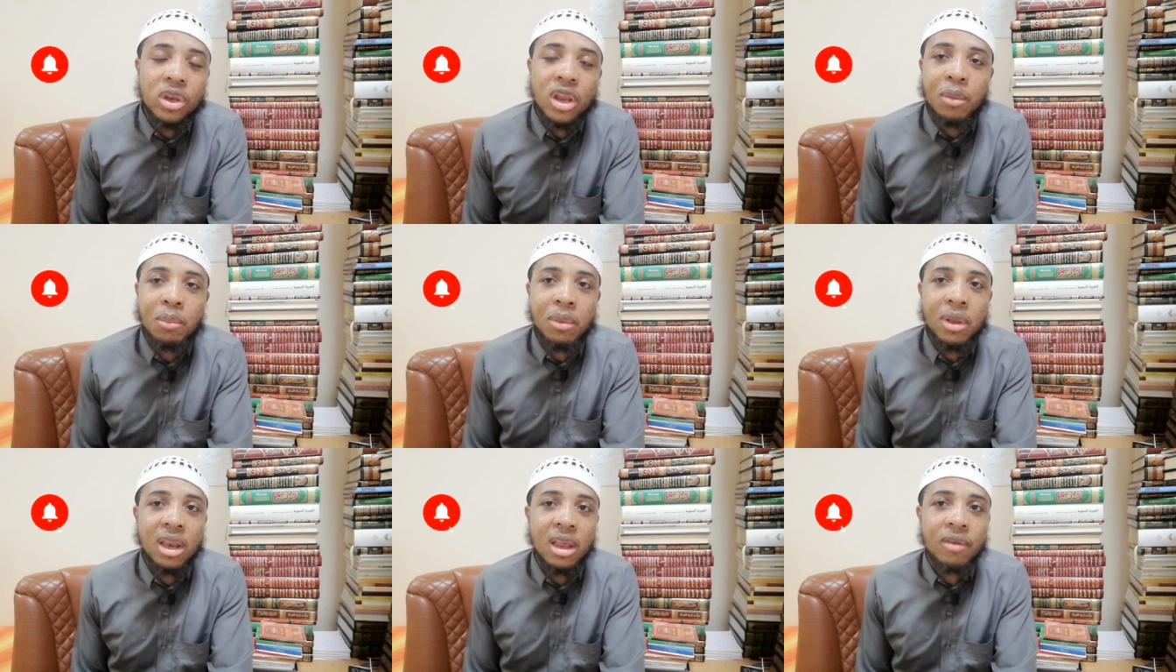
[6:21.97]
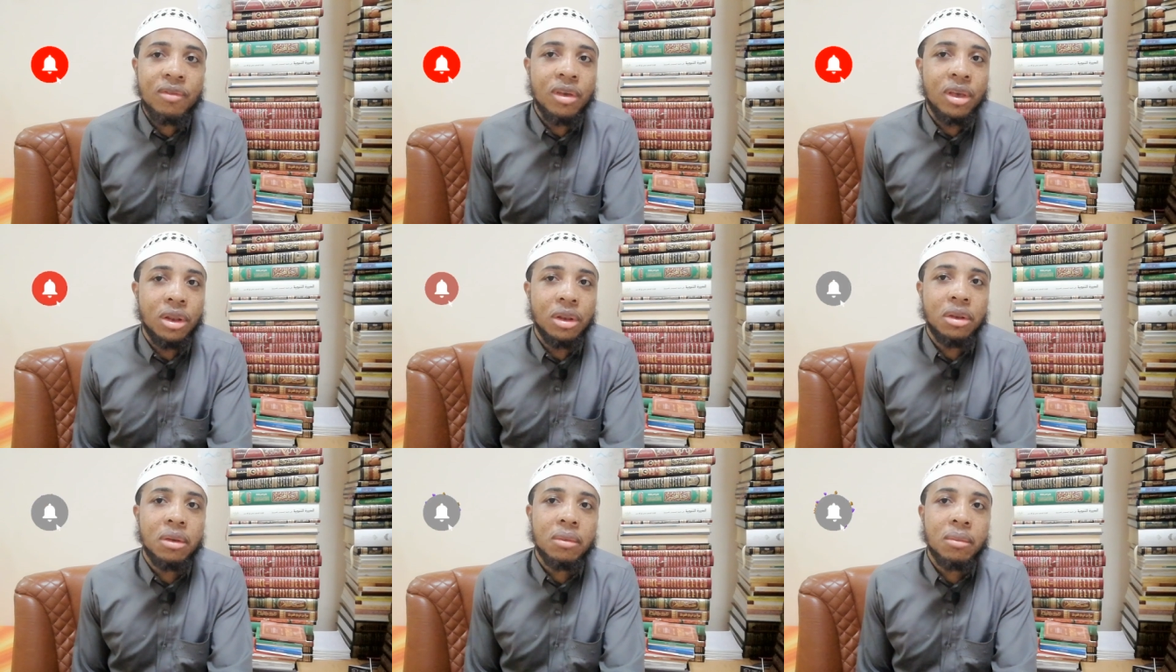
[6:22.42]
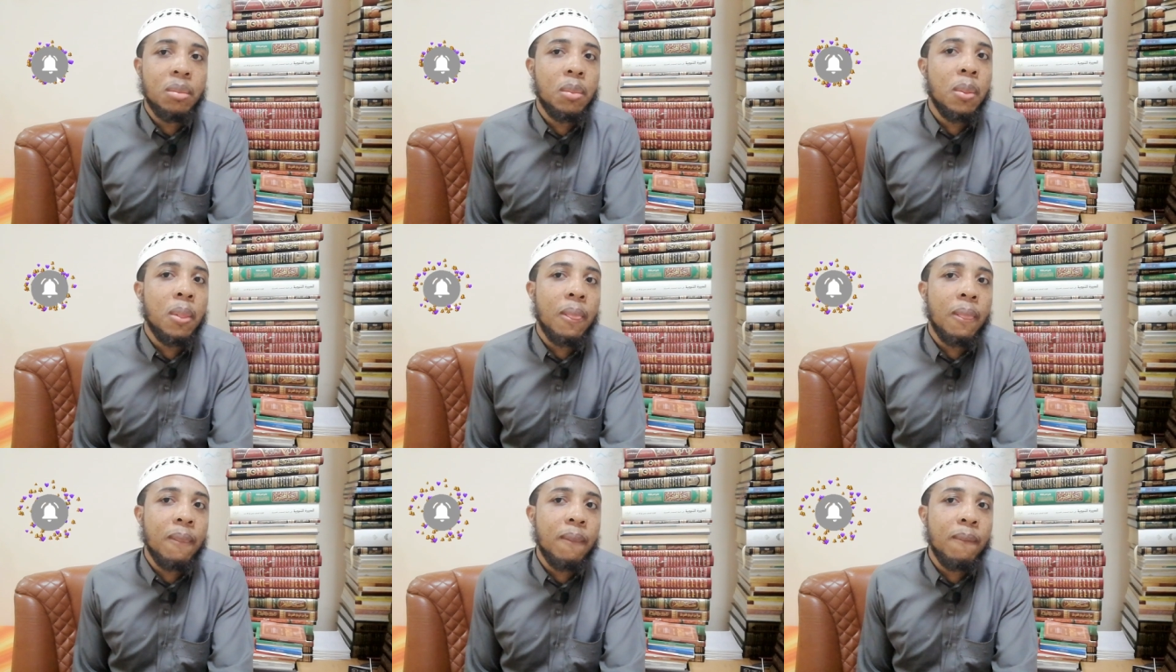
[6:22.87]
Ask him who they
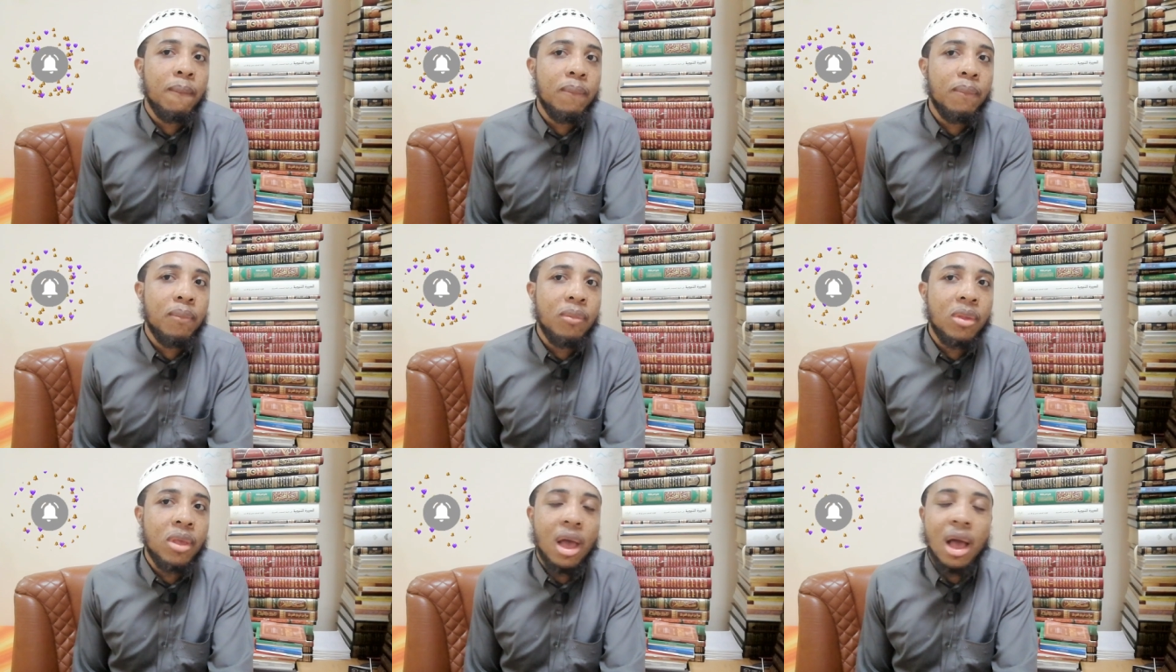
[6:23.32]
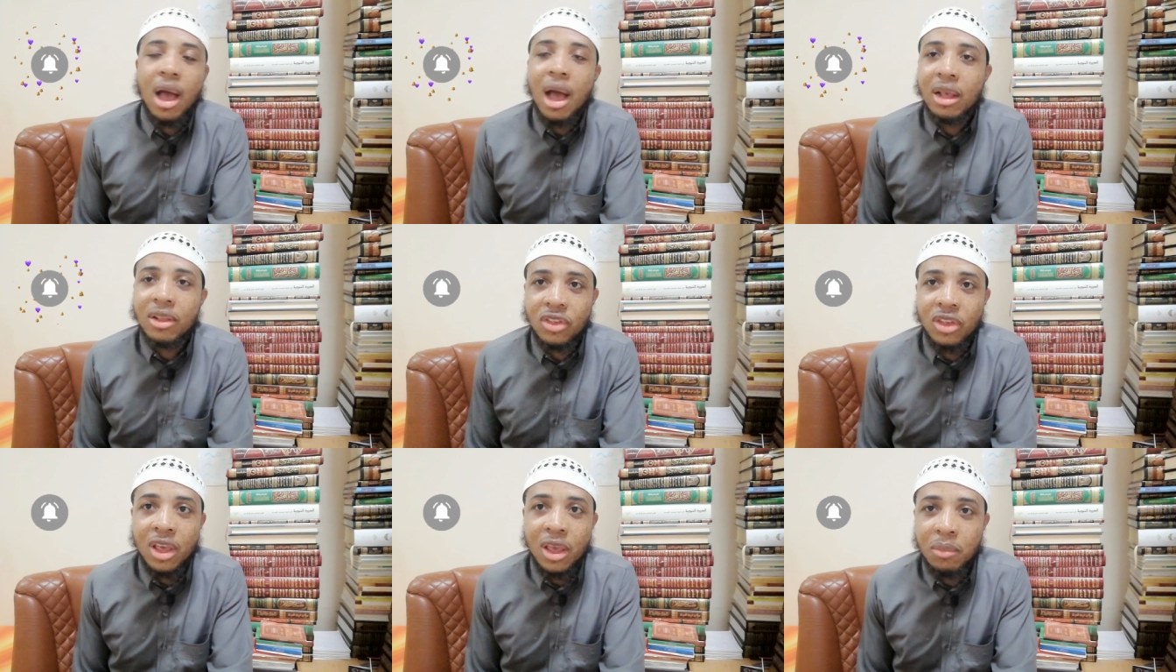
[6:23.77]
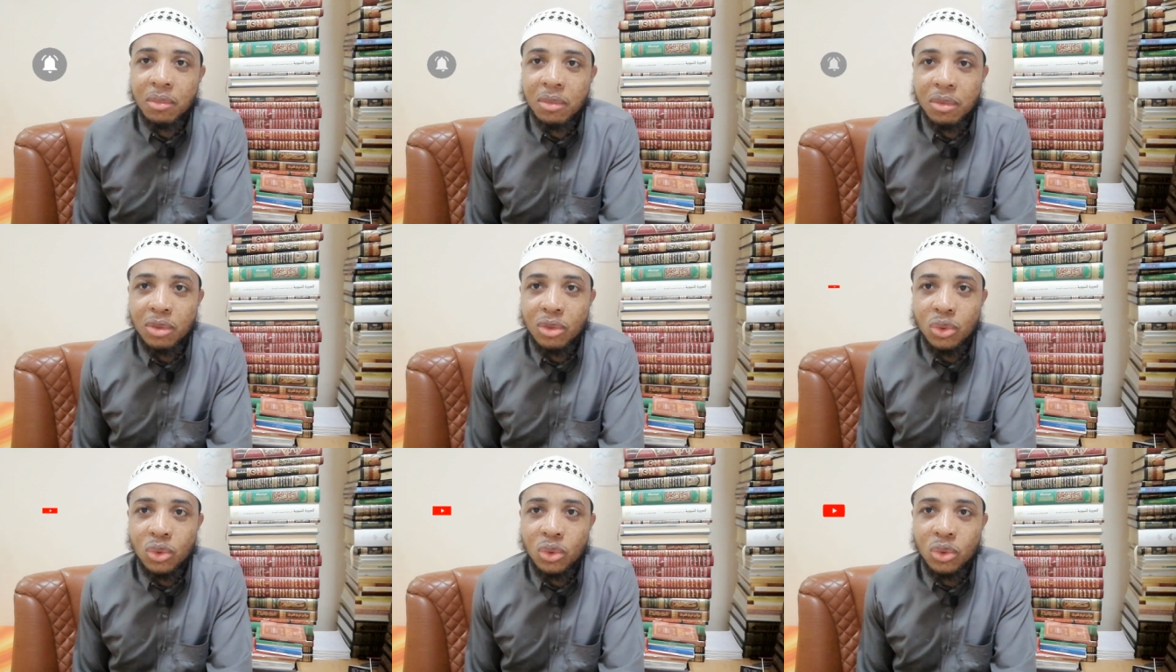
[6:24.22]
believe in.
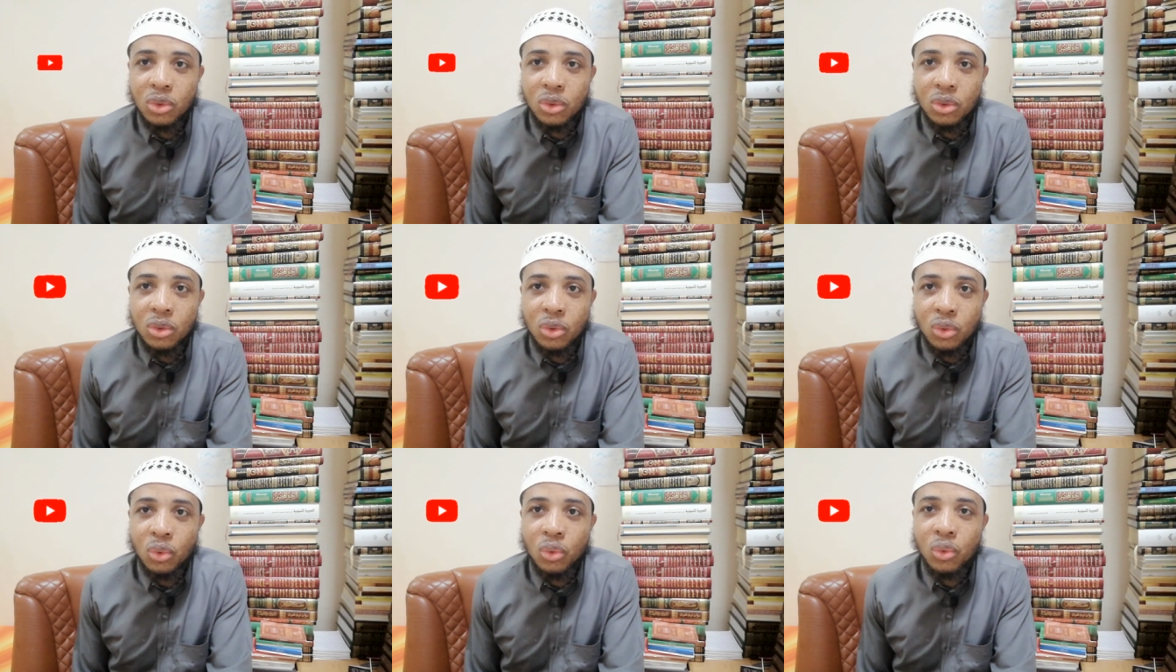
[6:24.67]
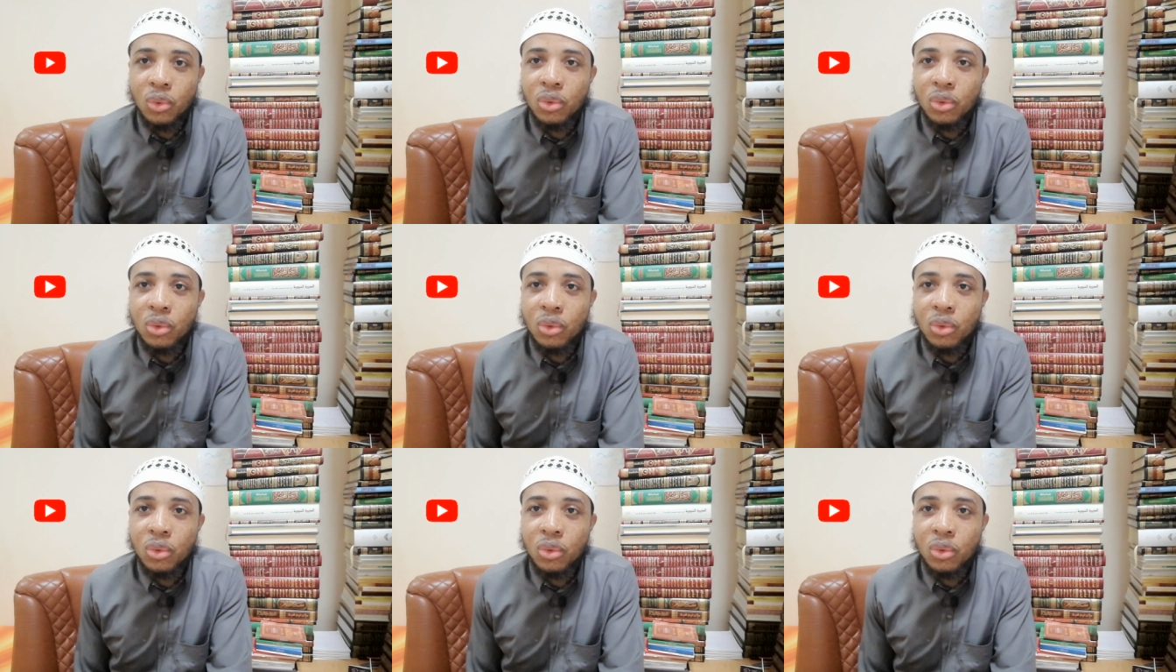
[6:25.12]
Ask him